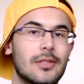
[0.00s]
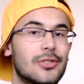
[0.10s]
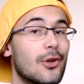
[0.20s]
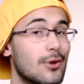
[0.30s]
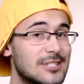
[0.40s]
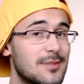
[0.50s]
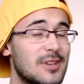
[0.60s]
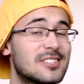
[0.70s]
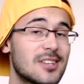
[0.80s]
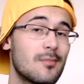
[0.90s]
There needs to be
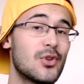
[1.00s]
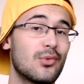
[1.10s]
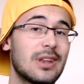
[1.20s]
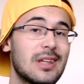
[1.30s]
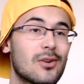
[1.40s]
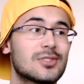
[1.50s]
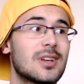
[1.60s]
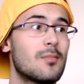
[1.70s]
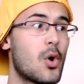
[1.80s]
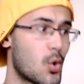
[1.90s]
some nudity or
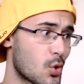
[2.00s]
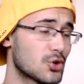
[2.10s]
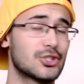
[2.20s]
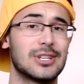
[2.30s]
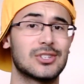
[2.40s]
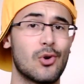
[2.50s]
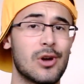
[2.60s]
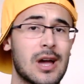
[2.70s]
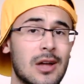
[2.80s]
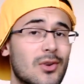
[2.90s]
some whorishness
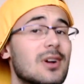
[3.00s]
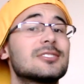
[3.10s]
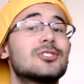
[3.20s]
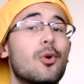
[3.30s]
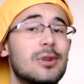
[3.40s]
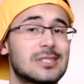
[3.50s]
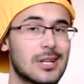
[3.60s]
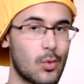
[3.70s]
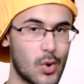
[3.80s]
going on, or else nobody's gonna